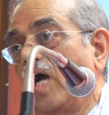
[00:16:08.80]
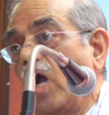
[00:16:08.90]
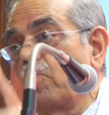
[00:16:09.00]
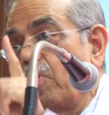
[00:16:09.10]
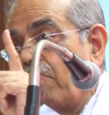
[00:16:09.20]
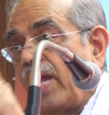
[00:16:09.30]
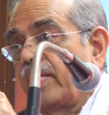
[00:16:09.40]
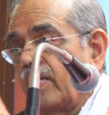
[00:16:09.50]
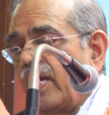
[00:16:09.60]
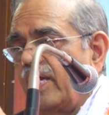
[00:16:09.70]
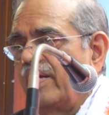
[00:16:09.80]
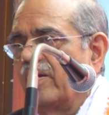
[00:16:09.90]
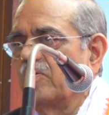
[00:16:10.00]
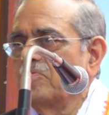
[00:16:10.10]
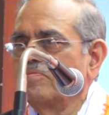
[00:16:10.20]
I'll be back again.
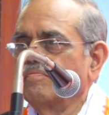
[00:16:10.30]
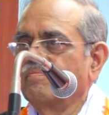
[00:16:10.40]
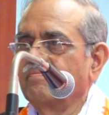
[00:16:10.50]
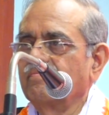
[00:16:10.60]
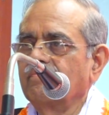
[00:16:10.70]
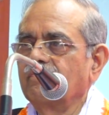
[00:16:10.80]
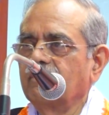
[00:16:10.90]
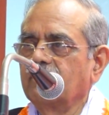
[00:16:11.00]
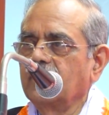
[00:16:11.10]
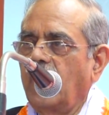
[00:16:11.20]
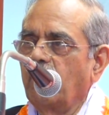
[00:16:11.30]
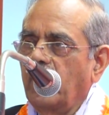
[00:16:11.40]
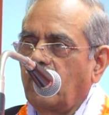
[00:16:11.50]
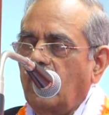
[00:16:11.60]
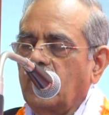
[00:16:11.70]
I
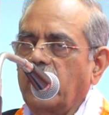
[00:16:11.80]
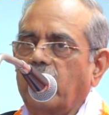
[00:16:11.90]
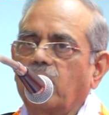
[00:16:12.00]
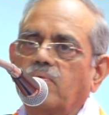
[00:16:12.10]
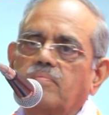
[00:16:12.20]
will conquer you."